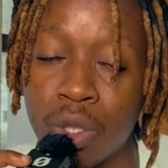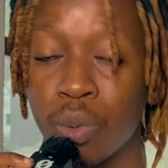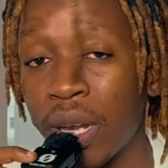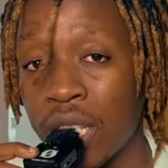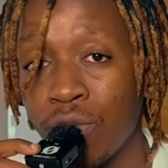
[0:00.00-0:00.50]

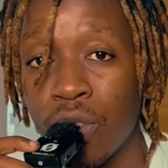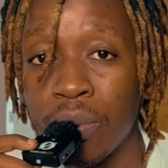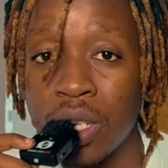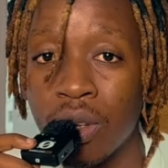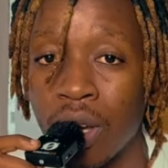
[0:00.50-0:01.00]
But as for me,
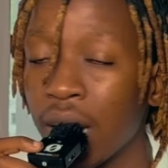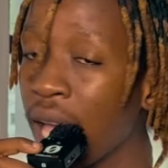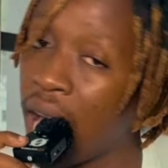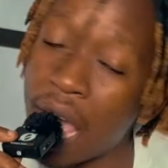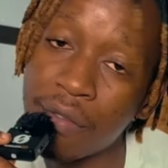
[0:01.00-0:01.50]
doc,
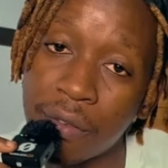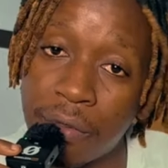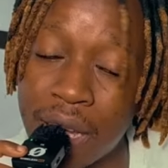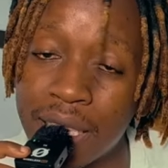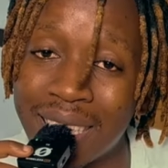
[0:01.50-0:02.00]
I haven't
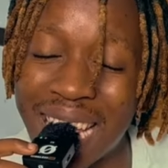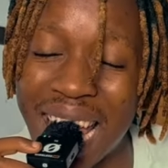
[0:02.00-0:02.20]
faced